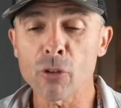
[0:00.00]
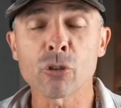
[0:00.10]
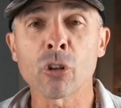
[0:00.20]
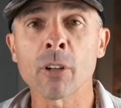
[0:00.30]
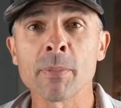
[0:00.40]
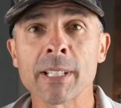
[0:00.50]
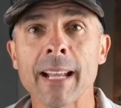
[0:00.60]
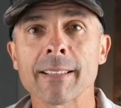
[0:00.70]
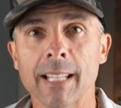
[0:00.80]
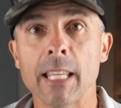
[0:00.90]

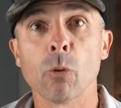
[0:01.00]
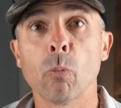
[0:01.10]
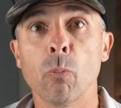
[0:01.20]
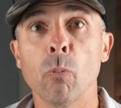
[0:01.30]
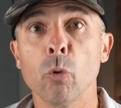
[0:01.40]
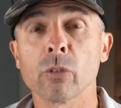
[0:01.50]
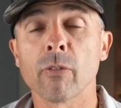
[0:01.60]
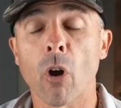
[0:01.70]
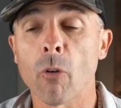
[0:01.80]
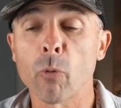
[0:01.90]
circumstance in the rules
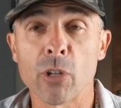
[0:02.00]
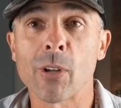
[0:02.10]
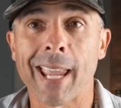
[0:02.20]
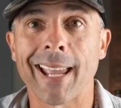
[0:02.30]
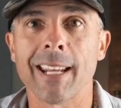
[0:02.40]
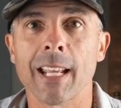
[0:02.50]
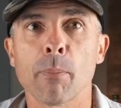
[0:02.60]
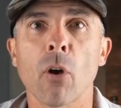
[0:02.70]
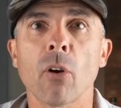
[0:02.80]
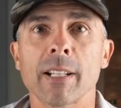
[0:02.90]
of golf where you can hit a
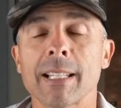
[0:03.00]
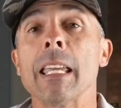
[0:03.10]
ball, let's say